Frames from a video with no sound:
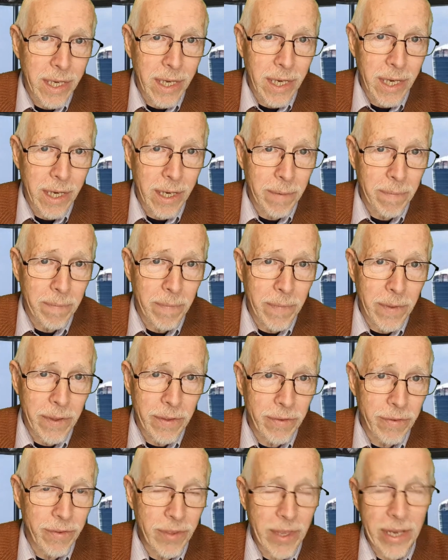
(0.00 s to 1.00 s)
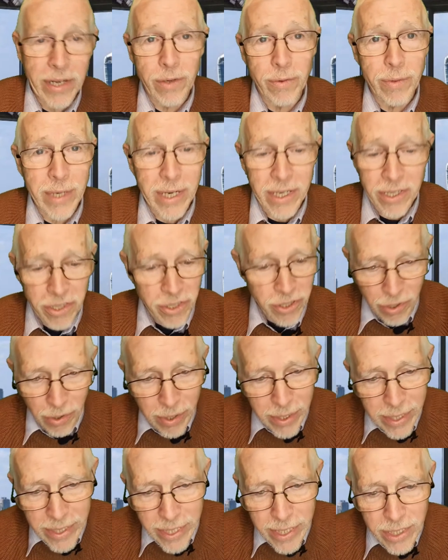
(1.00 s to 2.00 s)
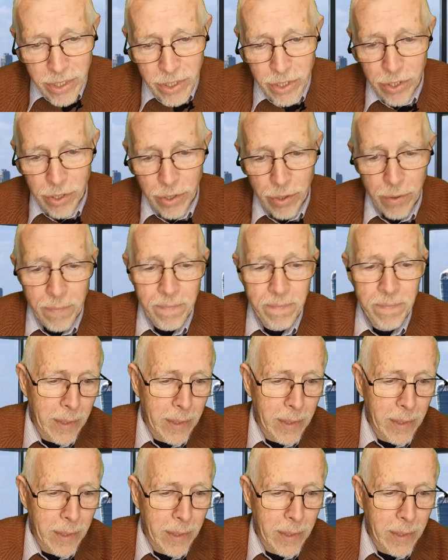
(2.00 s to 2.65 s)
than you necessarily need to.